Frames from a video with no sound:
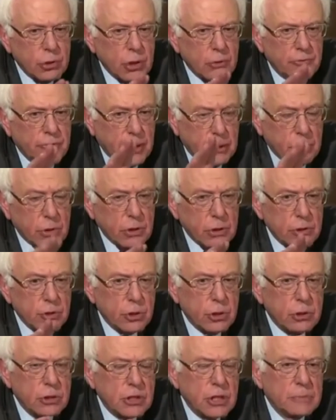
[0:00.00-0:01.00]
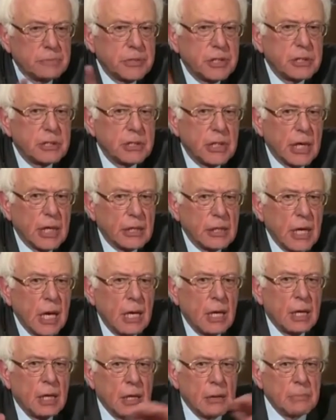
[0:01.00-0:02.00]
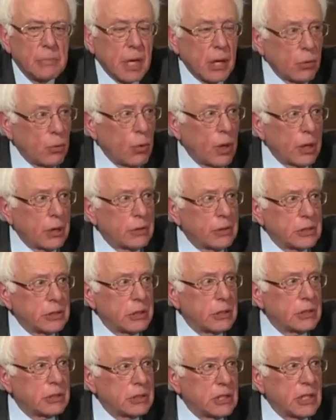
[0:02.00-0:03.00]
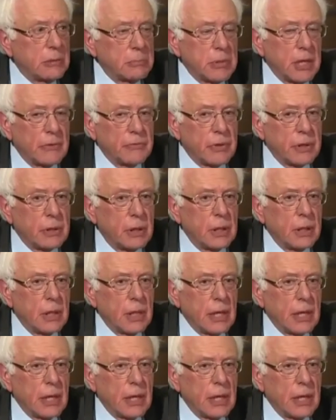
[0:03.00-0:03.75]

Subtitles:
Federal Controlled Substance Act, marijuana is at the same level